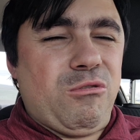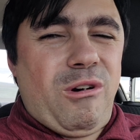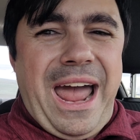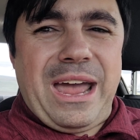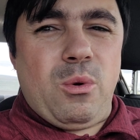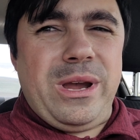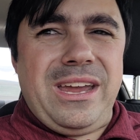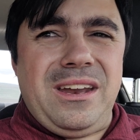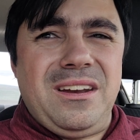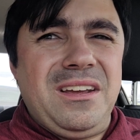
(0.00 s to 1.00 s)

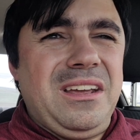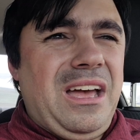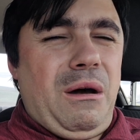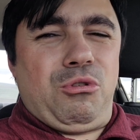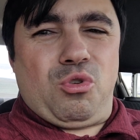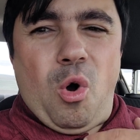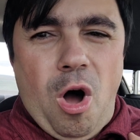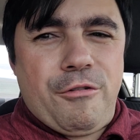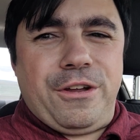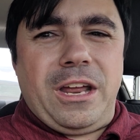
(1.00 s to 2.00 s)
Ragweed, I was
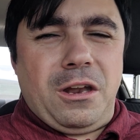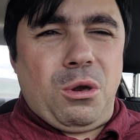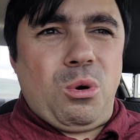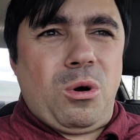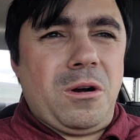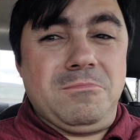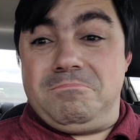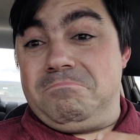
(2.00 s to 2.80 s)
coughing galore.